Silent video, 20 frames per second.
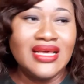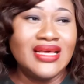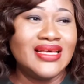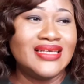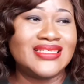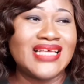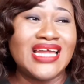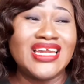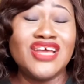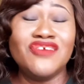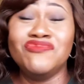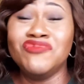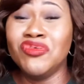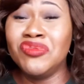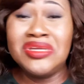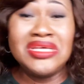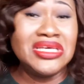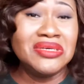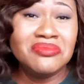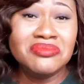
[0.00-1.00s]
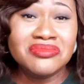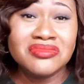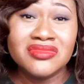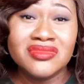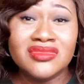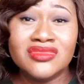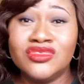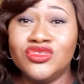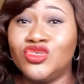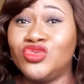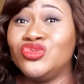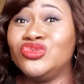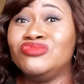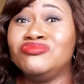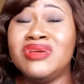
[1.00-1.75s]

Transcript: It's that they've known him to,